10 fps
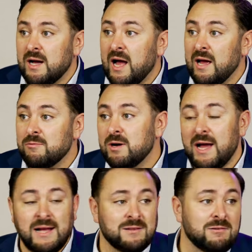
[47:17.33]
Iowa
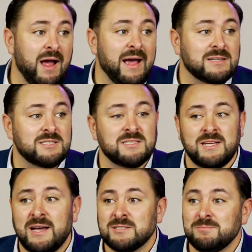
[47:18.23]
at the rack, six
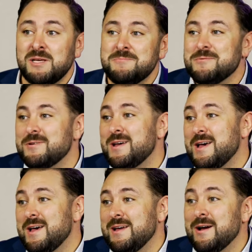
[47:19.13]
thousand people.
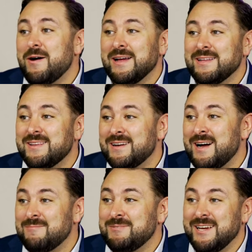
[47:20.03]
You know, I get the
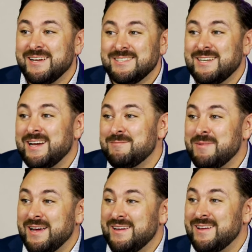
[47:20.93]
comp tickets. I got
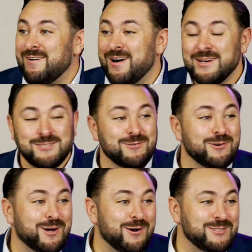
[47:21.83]
my, you know, high school
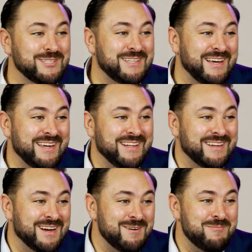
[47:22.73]
coach a ticket oh, to
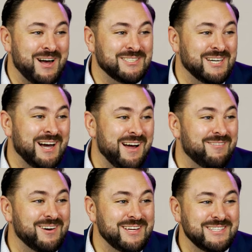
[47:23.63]
come yeah. watch
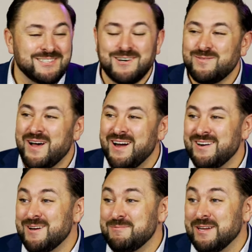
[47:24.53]
Iowa. He's all
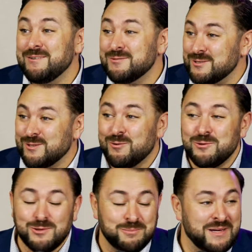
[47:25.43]
fired up. Like, it was
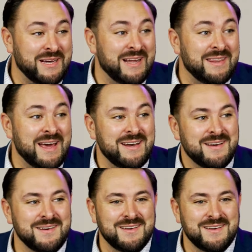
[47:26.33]
cool, man. And yeah. then